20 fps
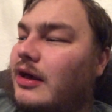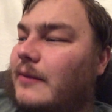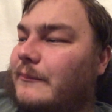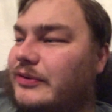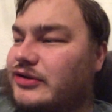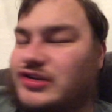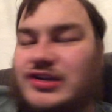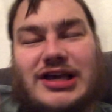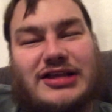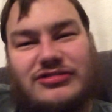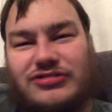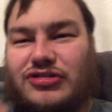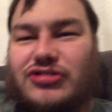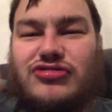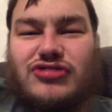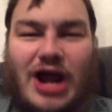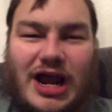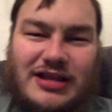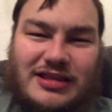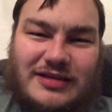But she gets
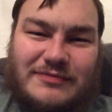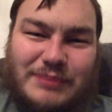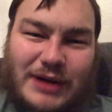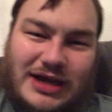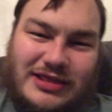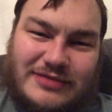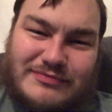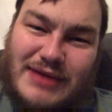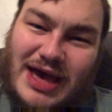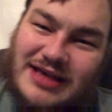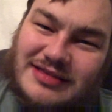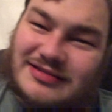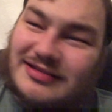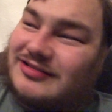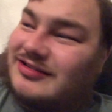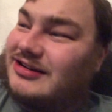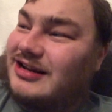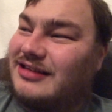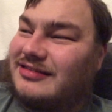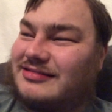distracted by the
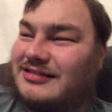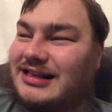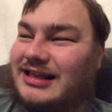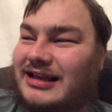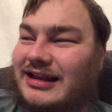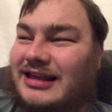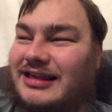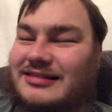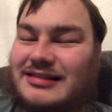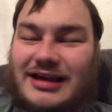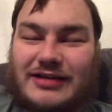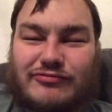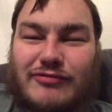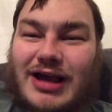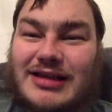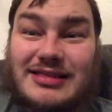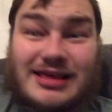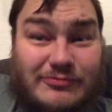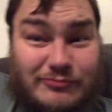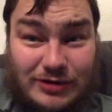message, and it's like, right,